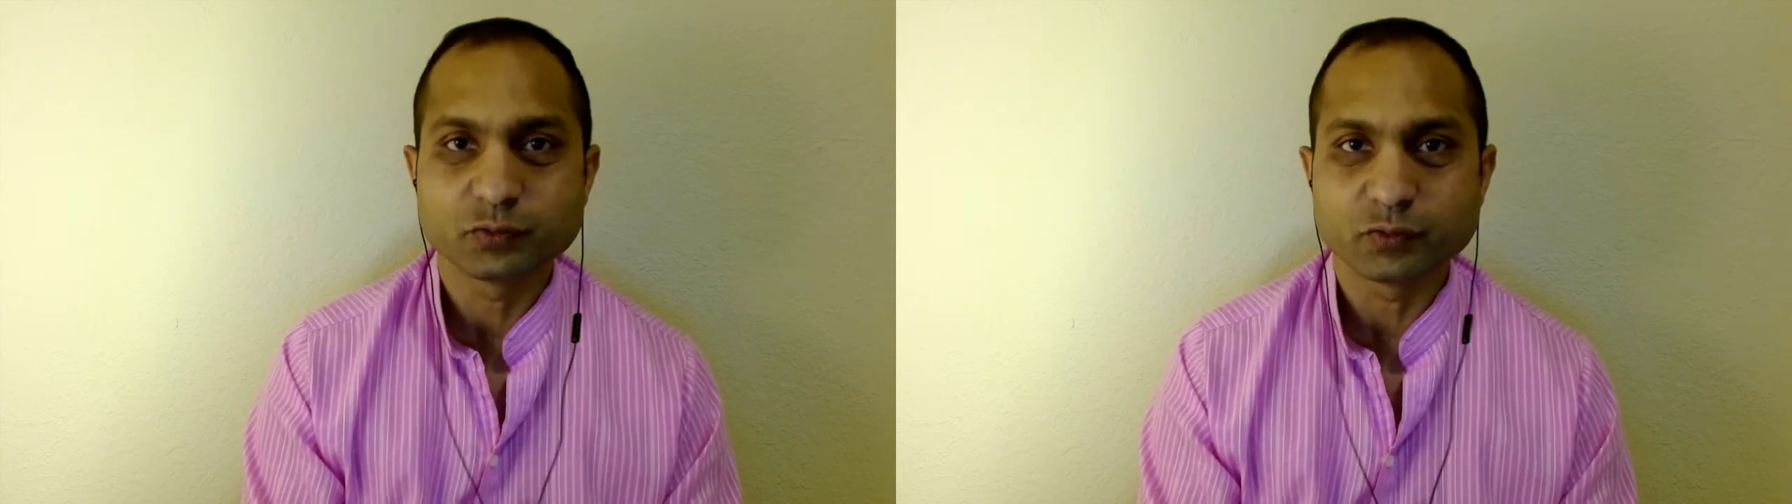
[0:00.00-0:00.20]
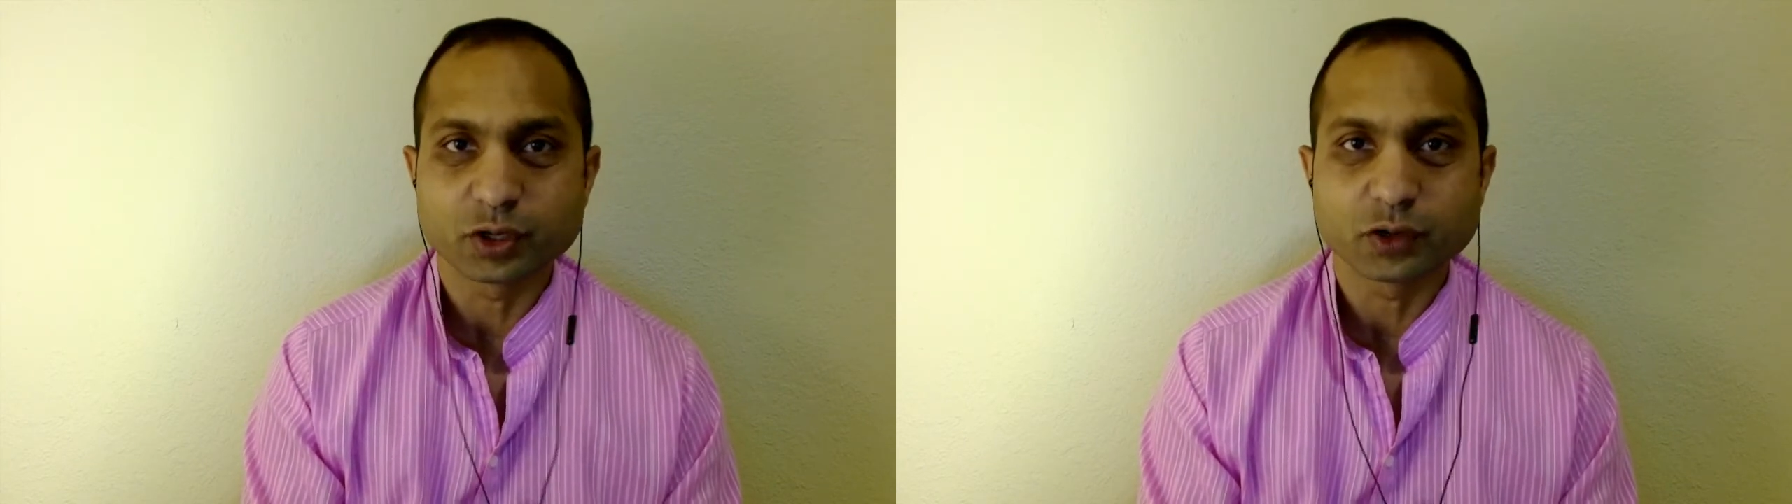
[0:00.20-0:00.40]

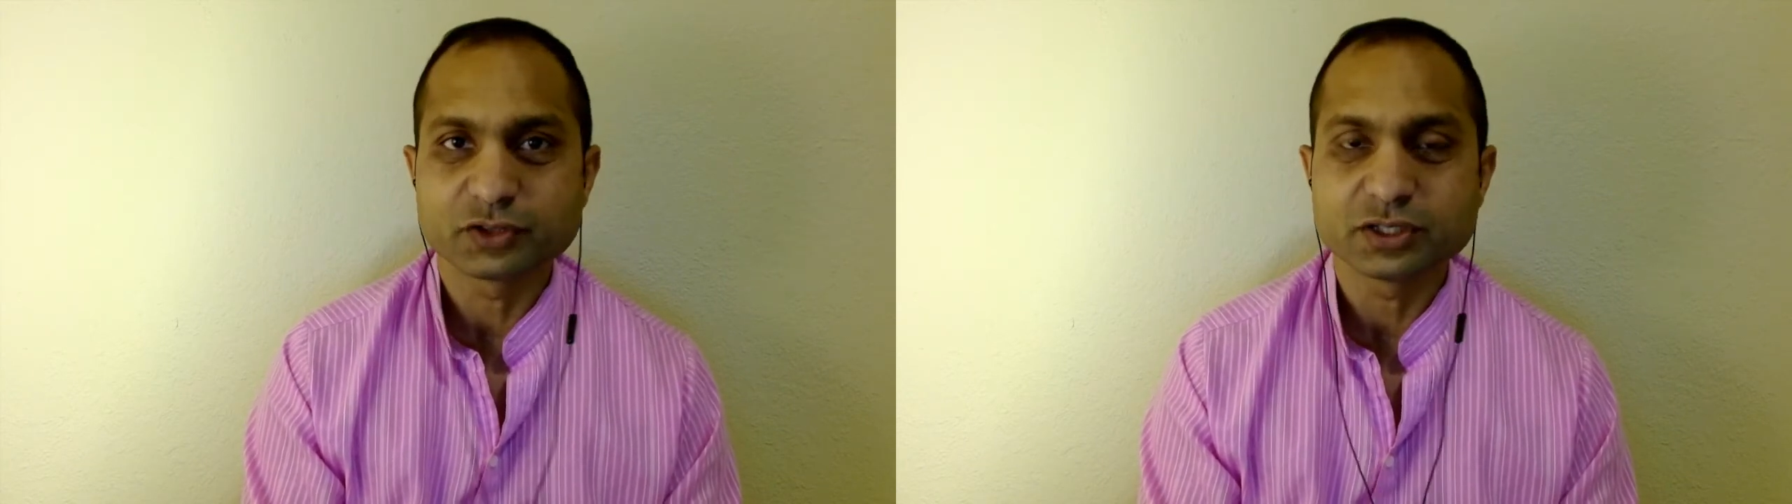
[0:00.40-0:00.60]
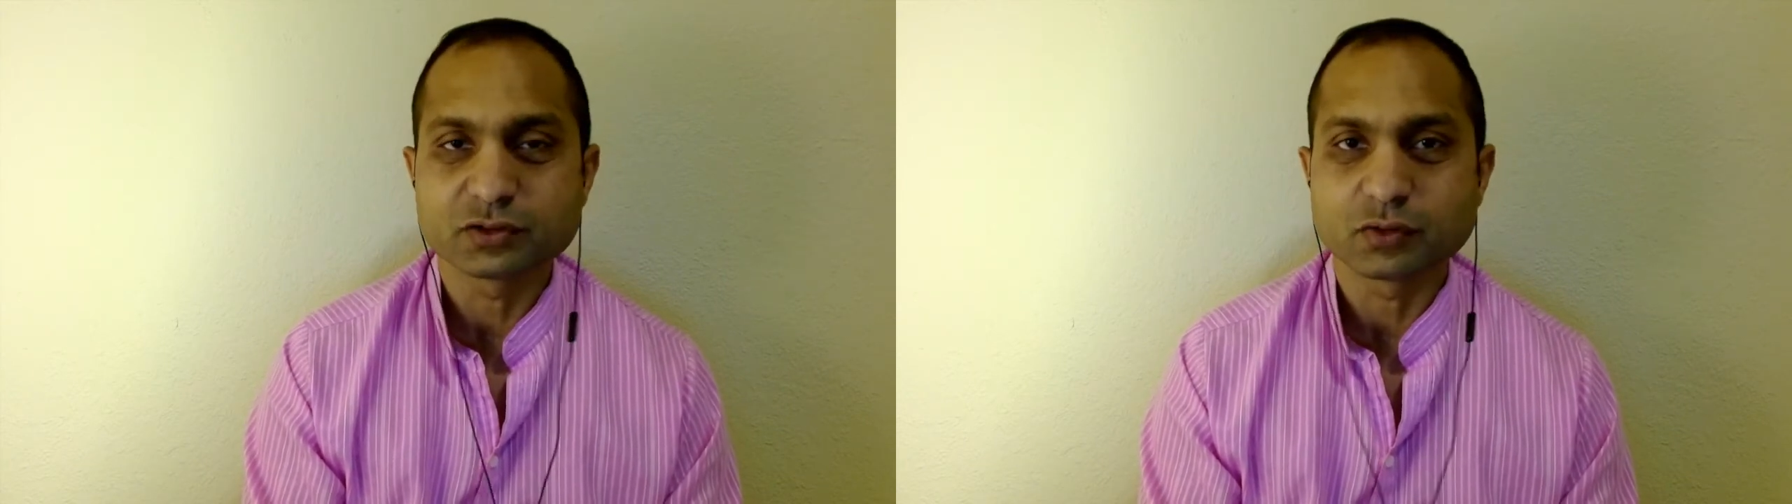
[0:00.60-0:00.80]
one of
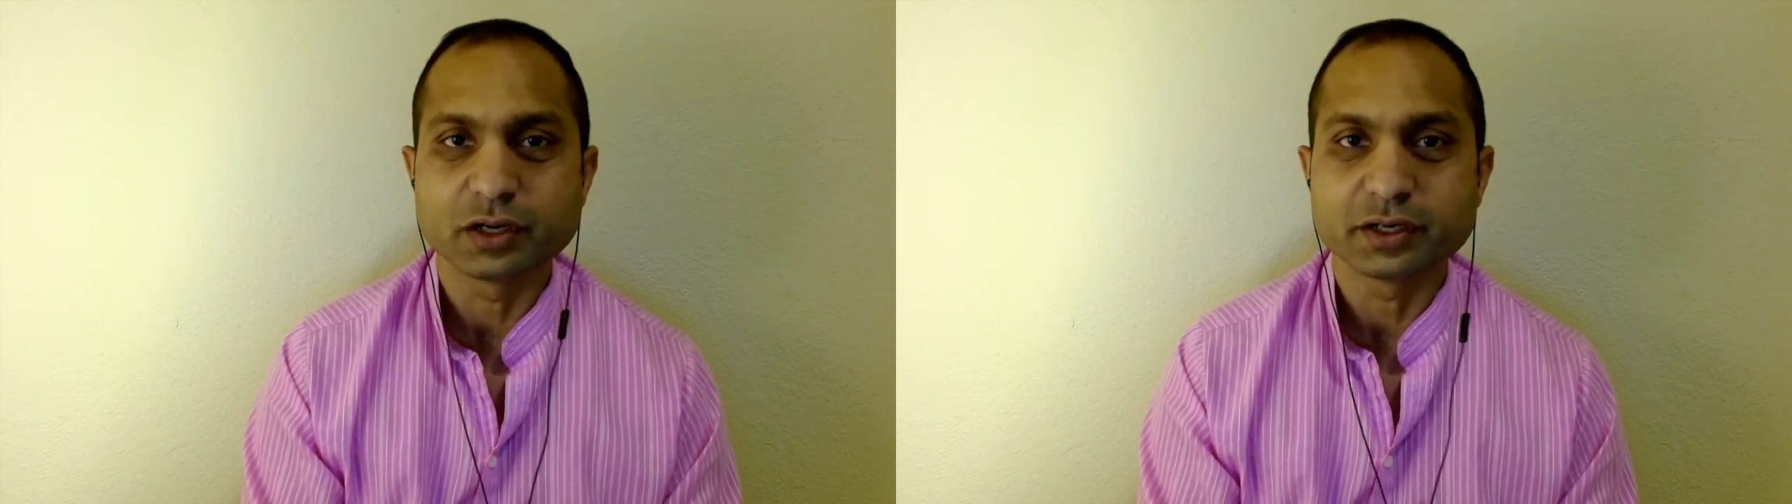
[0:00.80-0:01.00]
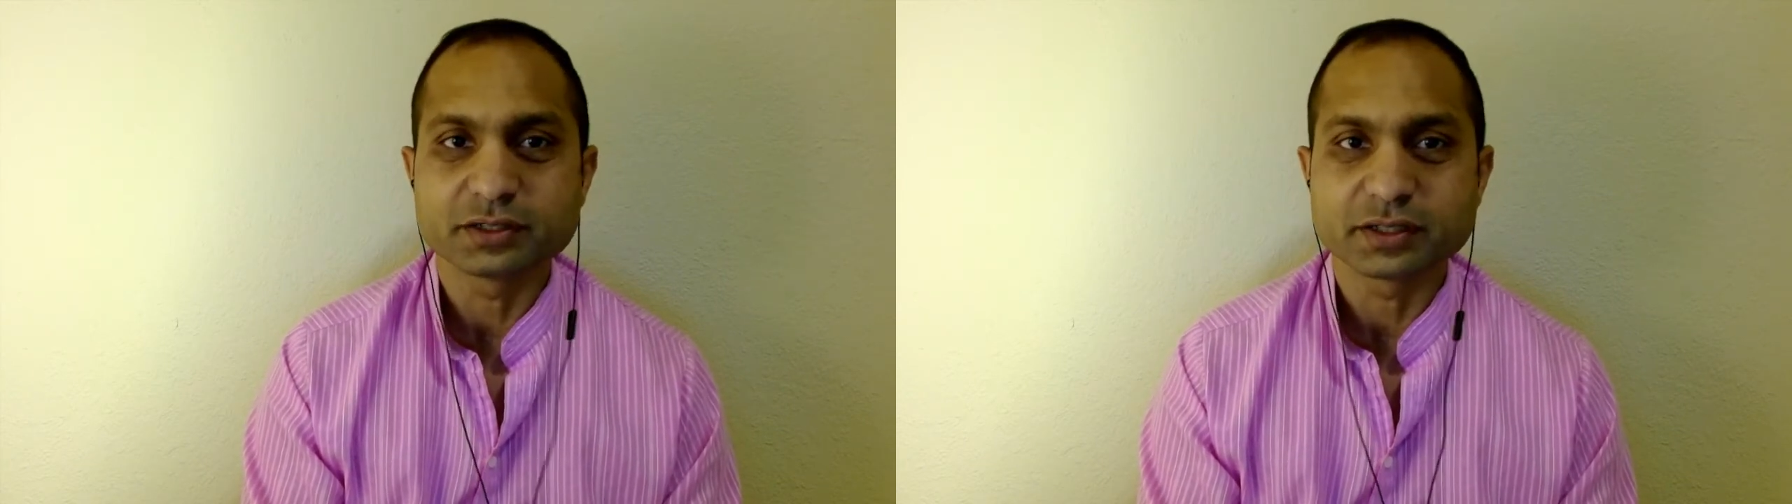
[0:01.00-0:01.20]
these qualities.